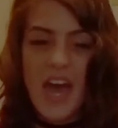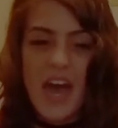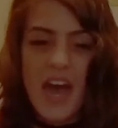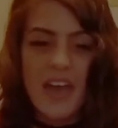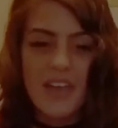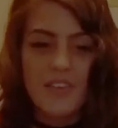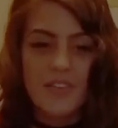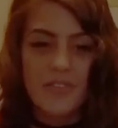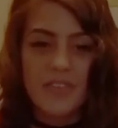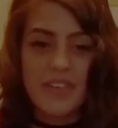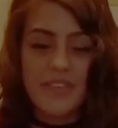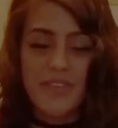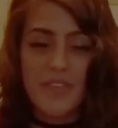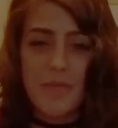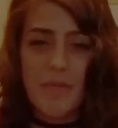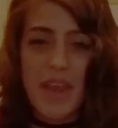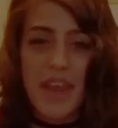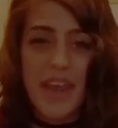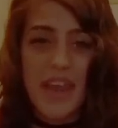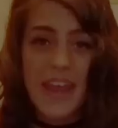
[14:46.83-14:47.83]
I use it for
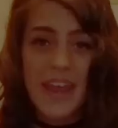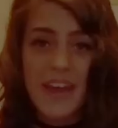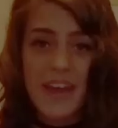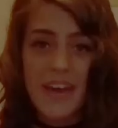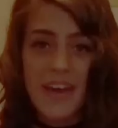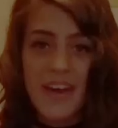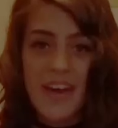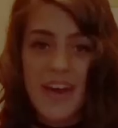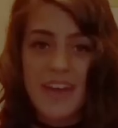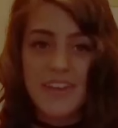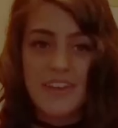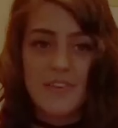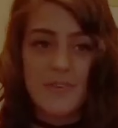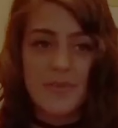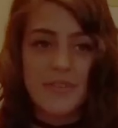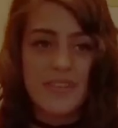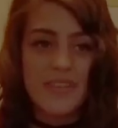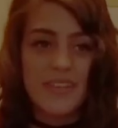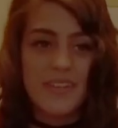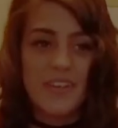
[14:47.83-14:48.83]
my hair. I
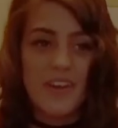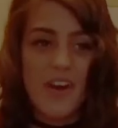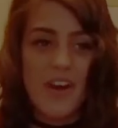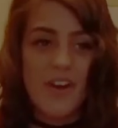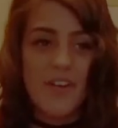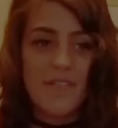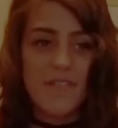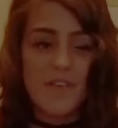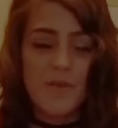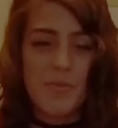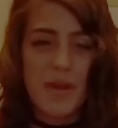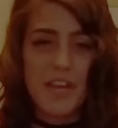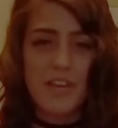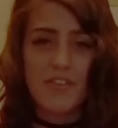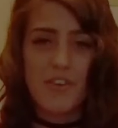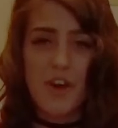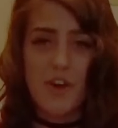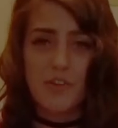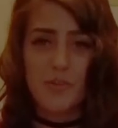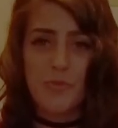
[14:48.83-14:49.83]
use it for my
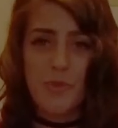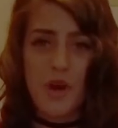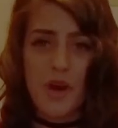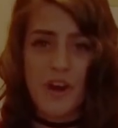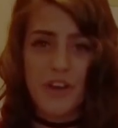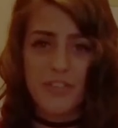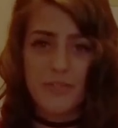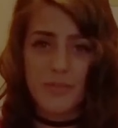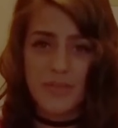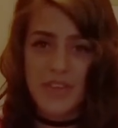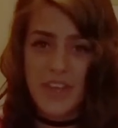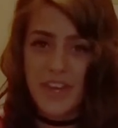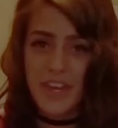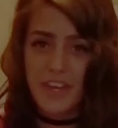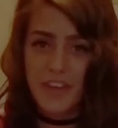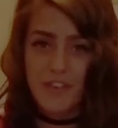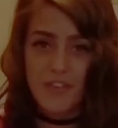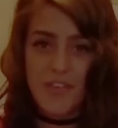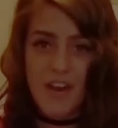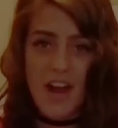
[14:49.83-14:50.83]
dog's paws when they
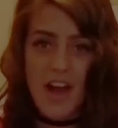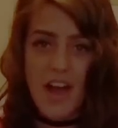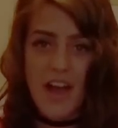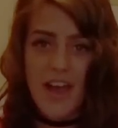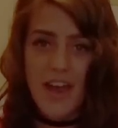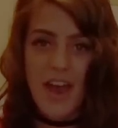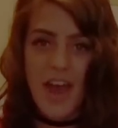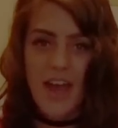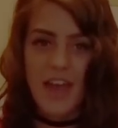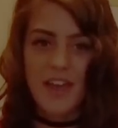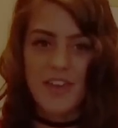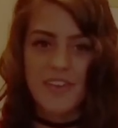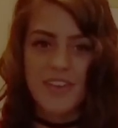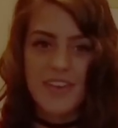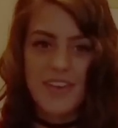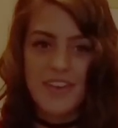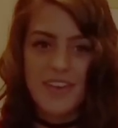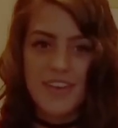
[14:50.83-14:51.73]
get dry.